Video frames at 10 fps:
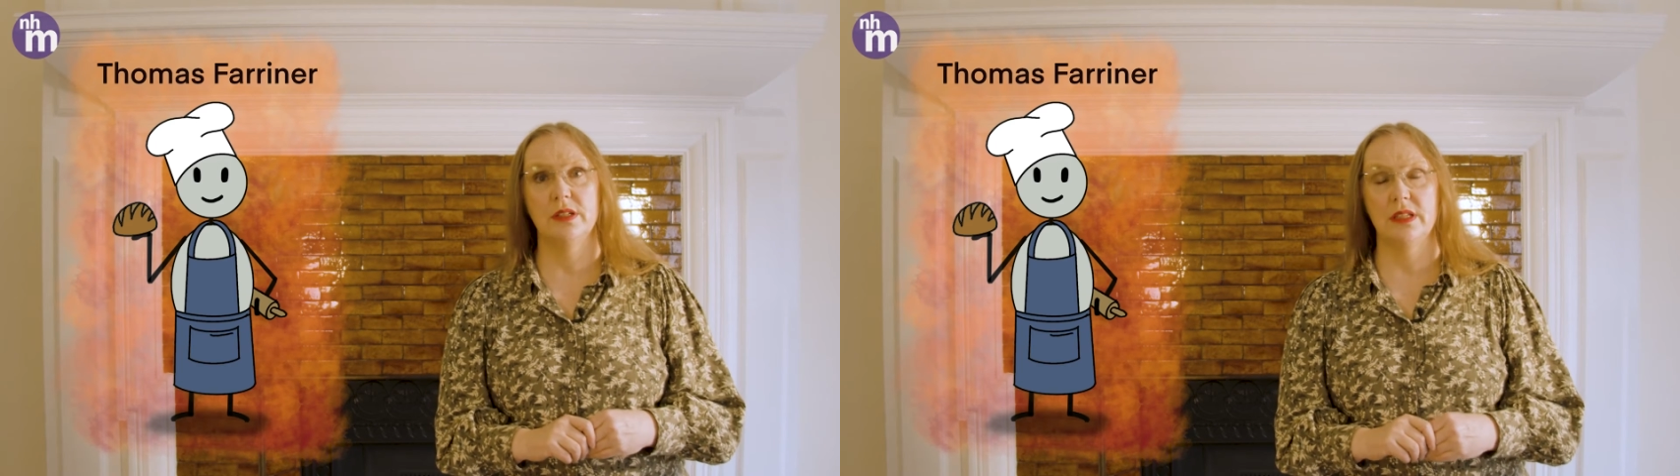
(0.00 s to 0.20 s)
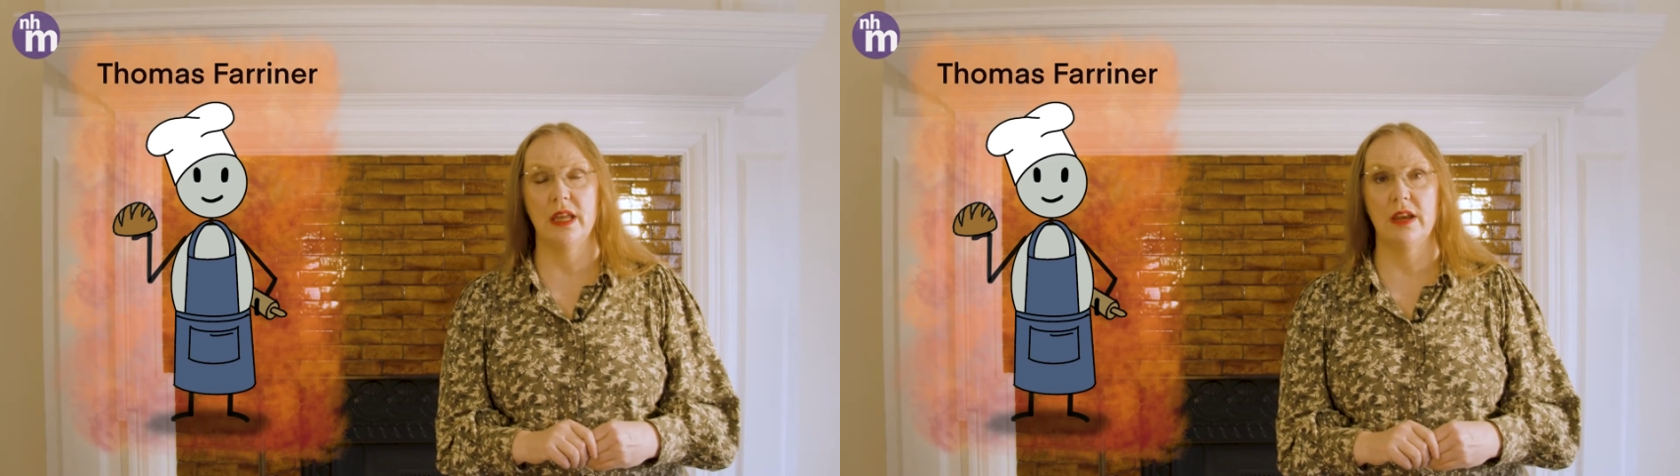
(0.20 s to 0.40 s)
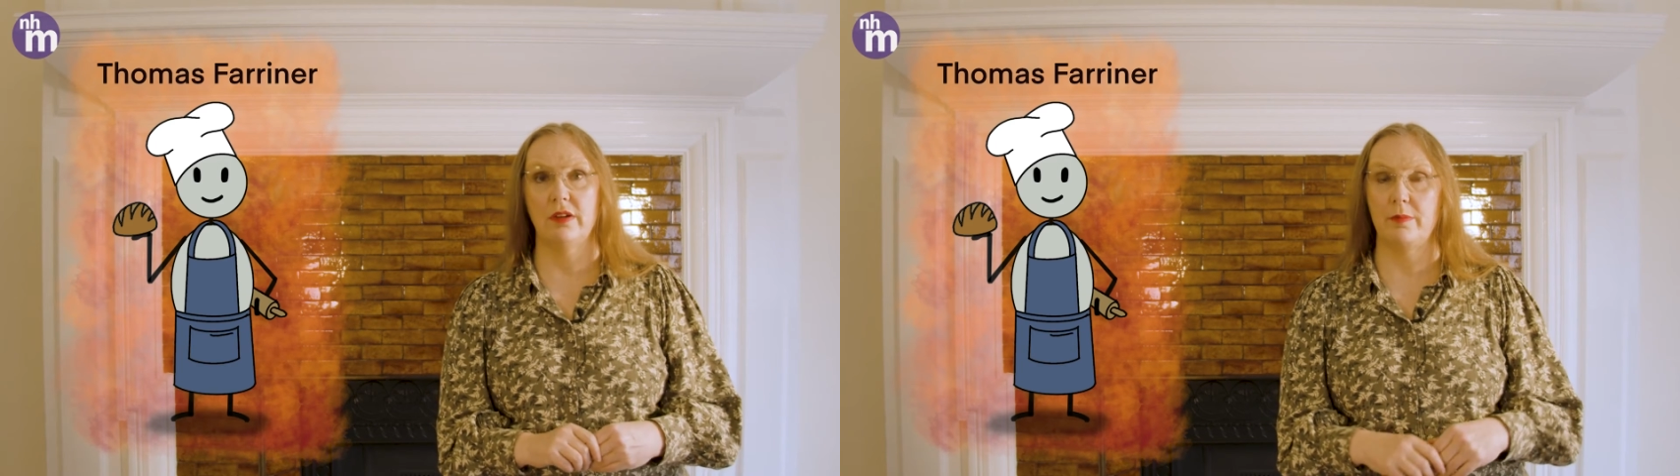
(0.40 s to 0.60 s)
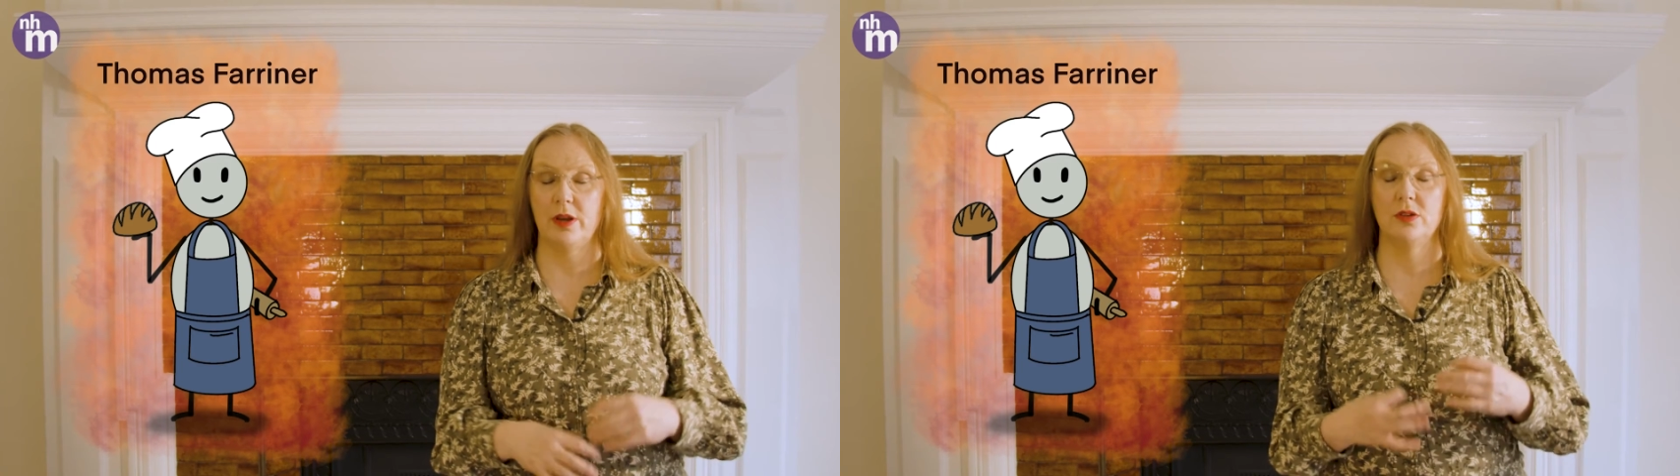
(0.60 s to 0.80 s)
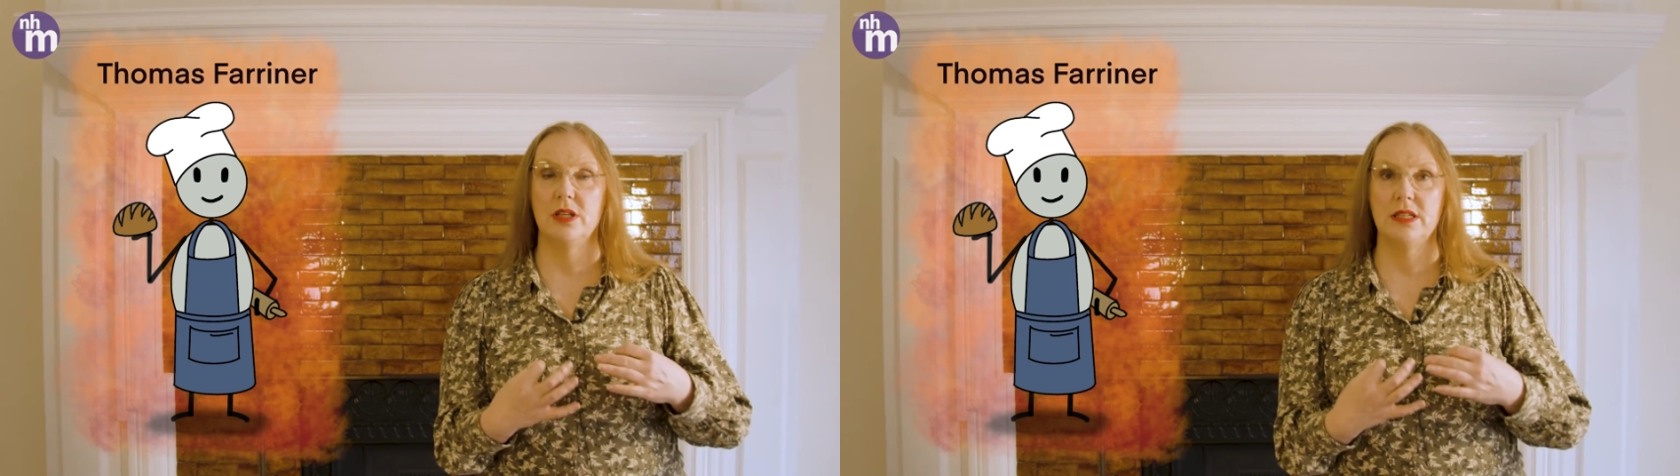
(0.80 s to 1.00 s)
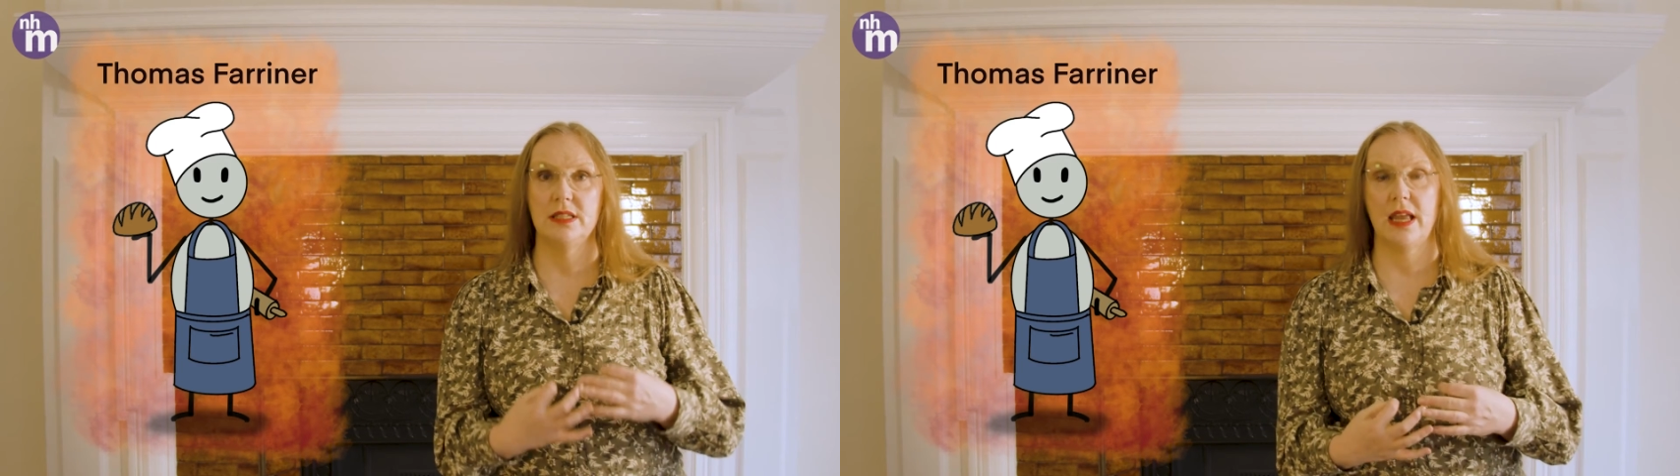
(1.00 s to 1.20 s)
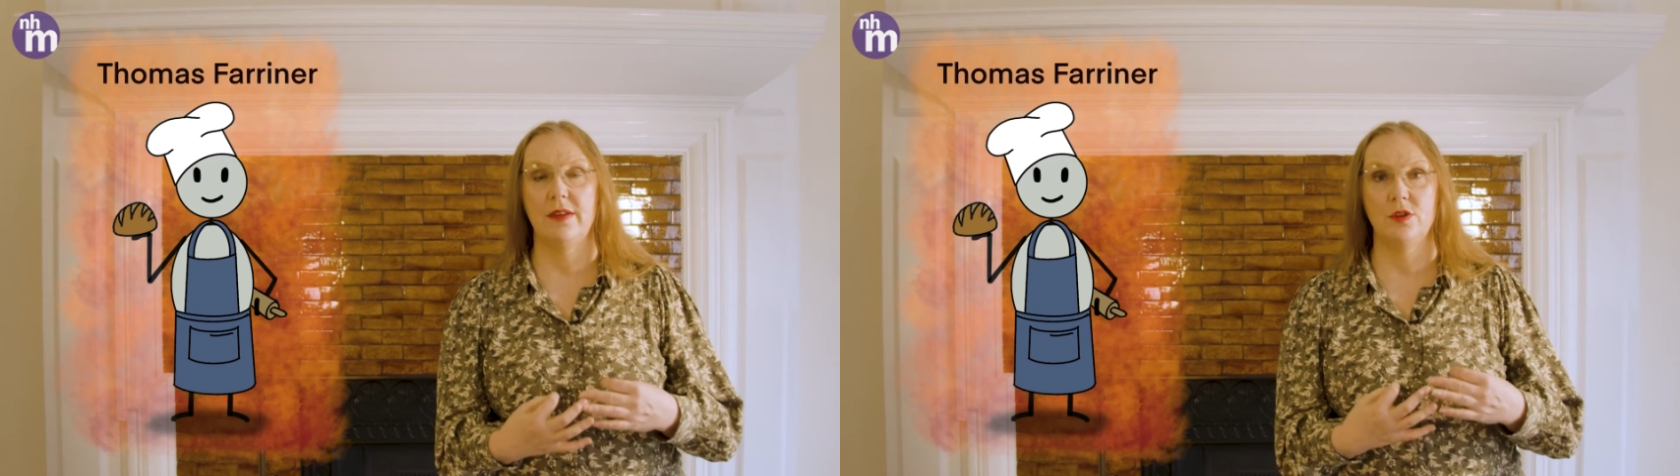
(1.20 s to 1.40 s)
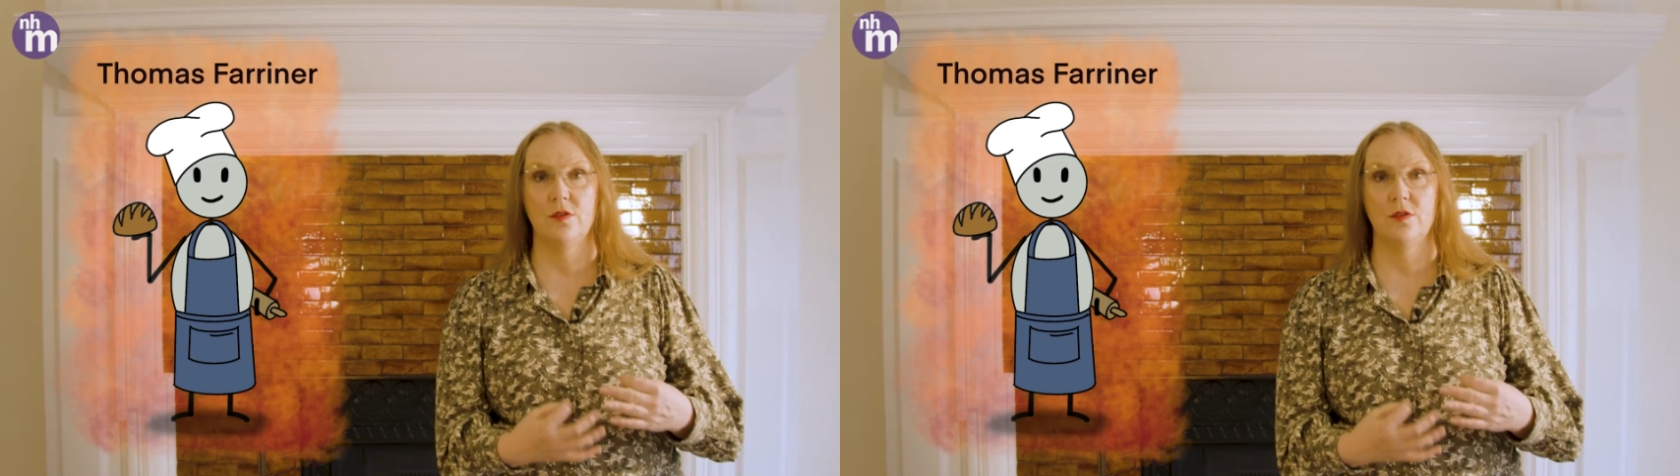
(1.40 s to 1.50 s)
is a hero because he saved